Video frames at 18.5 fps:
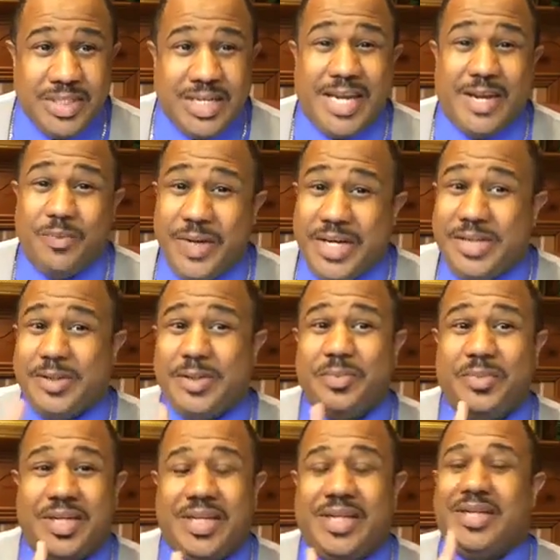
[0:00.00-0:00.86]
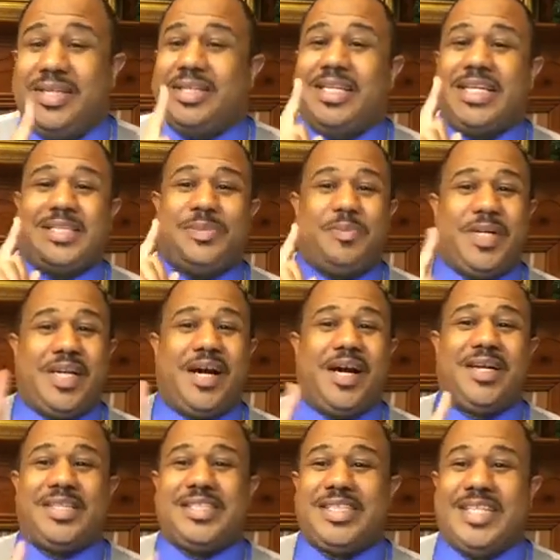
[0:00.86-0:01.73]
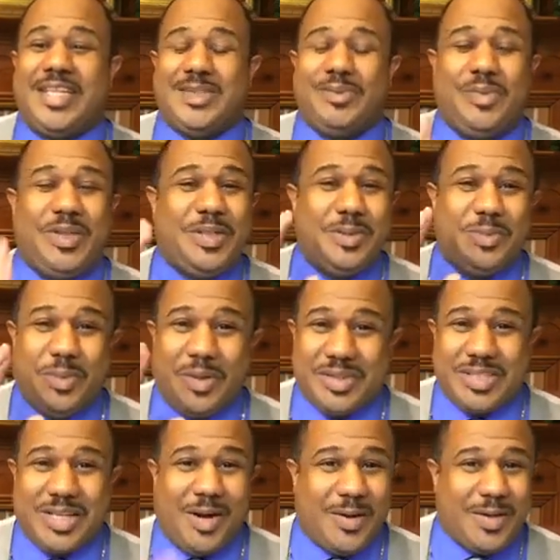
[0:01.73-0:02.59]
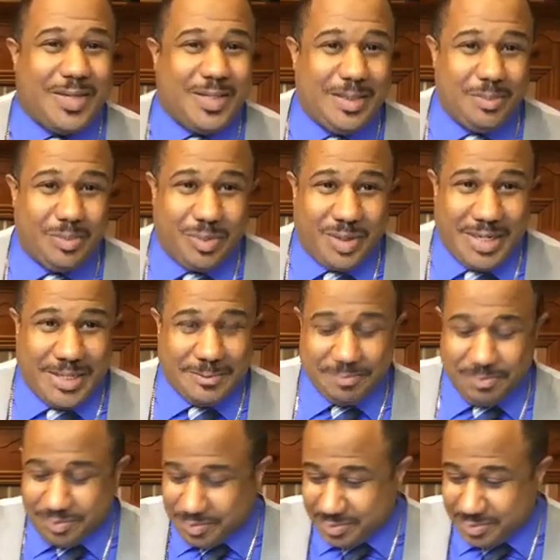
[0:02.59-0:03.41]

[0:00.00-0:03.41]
And we do, let's be honest, saints, we do more talking than praying.